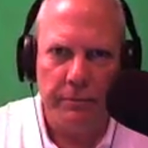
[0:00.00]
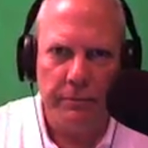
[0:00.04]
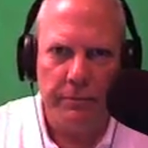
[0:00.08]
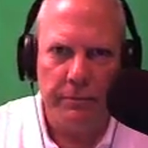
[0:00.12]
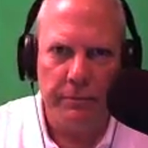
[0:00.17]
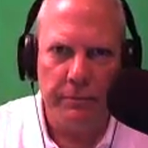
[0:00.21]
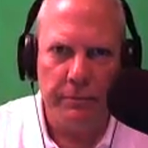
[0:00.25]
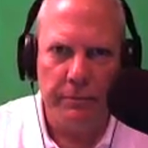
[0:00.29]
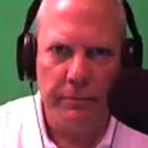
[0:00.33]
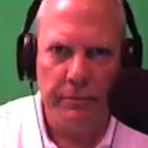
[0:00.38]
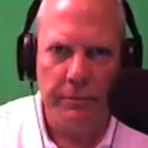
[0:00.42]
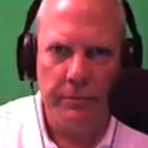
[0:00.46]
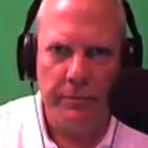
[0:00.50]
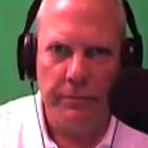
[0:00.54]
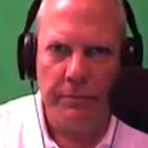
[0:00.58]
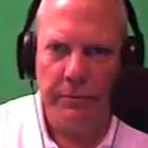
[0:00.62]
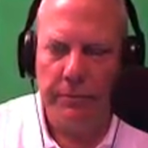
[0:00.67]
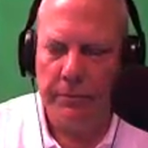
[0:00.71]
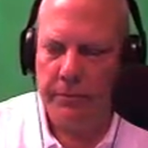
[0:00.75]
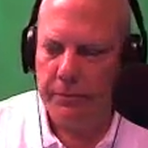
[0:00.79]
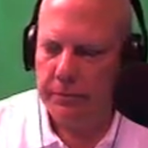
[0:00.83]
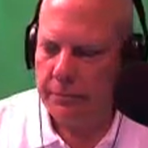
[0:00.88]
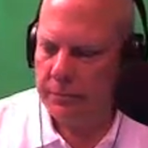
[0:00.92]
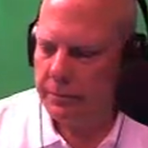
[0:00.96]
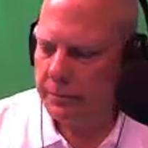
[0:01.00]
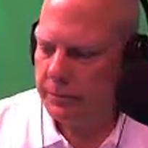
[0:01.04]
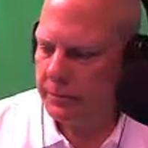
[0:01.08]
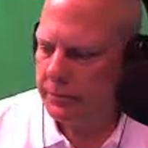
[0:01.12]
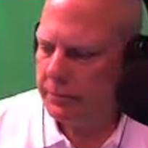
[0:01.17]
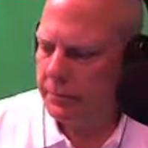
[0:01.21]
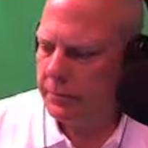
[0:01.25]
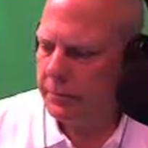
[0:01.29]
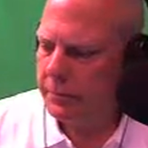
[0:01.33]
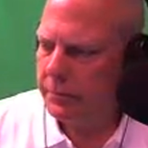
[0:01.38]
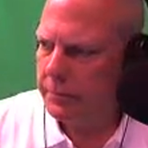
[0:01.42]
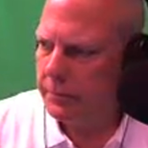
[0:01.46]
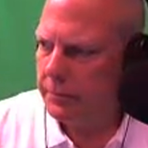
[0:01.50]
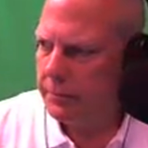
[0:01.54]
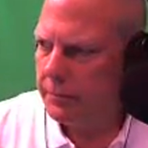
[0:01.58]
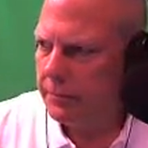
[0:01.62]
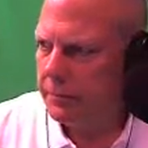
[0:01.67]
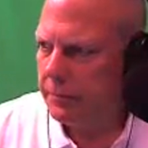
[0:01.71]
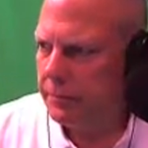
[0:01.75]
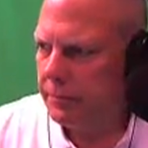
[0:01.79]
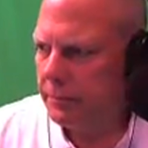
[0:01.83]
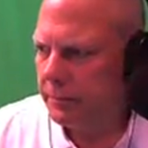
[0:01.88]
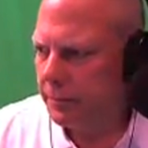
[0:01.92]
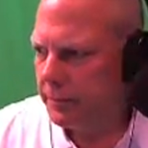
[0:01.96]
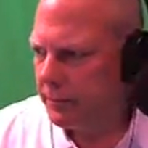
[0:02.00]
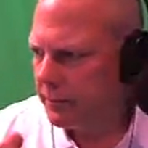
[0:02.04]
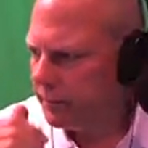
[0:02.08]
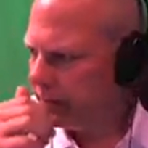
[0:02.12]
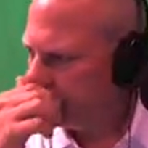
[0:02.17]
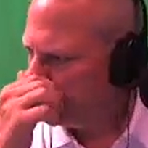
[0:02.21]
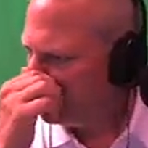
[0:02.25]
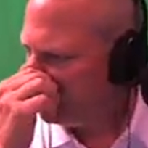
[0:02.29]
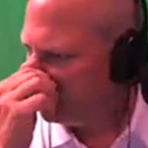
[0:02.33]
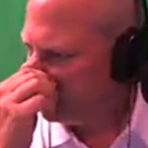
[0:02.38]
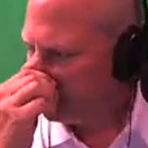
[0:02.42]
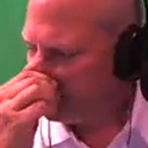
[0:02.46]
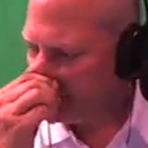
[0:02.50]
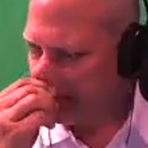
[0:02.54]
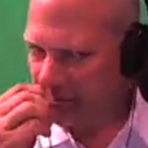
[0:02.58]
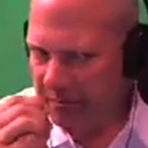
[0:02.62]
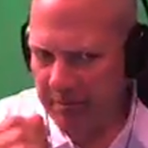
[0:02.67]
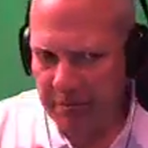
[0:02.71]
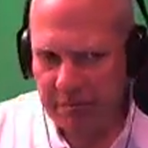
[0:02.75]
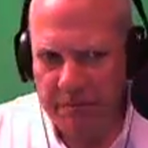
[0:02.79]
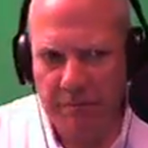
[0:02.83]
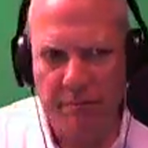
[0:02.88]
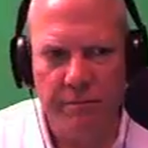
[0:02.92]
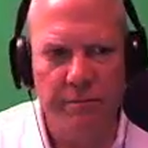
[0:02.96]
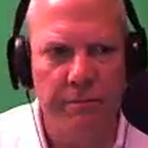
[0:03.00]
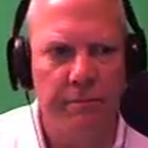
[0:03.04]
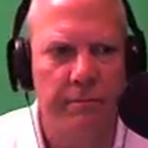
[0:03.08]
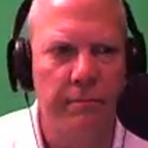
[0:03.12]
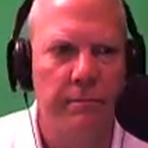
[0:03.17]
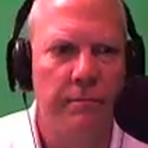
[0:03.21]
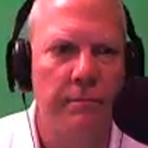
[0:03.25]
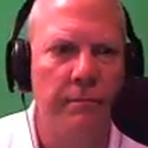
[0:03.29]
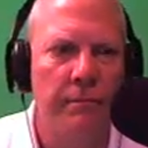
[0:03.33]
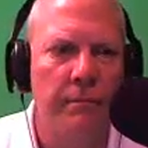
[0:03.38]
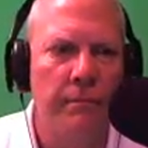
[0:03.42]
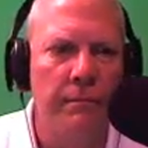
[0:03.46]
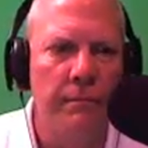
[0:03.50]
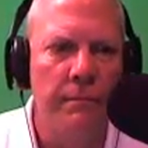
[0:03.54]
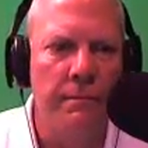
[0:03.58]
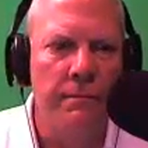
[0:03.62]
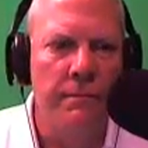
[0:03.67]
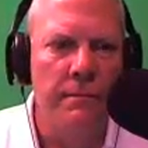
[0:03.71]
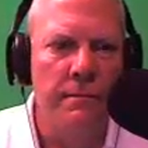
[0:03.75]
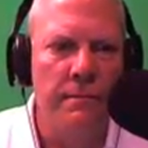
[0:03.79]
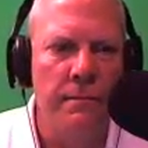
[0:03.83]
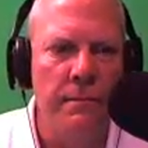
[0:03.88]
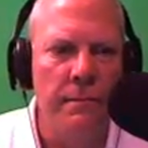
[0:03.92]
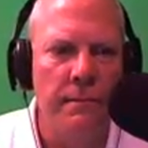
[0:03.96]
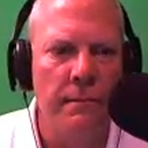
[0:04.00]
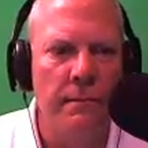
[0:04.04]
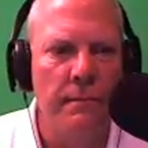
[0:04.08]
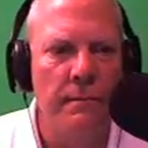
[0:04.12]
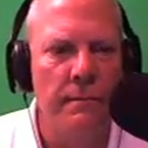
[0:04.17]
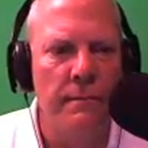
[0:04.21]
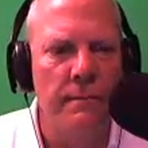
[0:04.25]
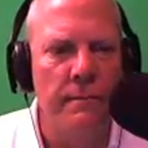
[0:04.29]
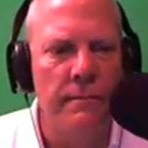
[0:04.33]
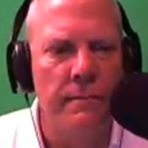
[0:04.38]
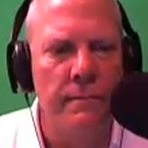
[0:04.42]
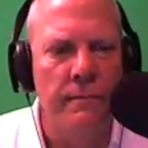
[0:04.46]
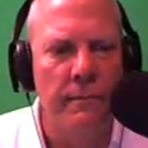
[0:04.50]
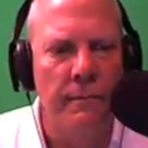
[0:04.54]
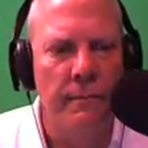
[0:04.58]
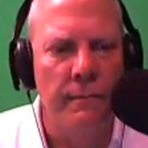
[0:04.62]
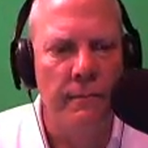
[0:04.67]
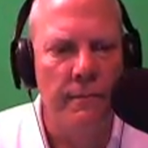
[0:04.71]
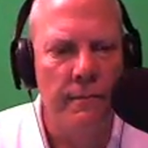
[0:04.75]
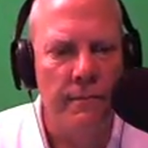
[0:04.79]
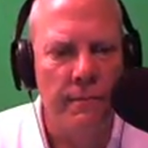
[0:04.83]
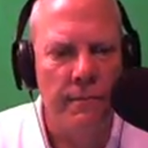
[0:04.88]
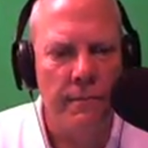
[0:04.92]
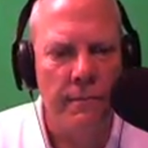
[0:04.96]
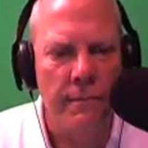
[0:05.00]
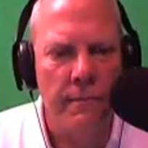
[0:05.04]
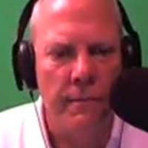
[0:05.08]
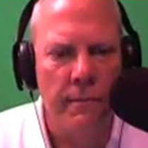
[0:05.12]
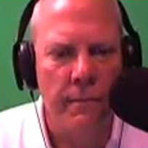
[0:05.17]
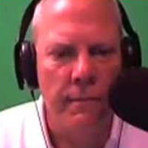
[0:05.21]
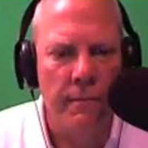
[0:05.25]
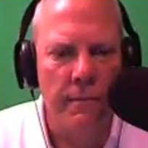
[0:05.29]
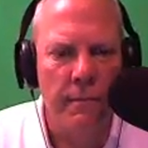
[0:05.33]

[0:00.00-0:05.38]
(no one is talking)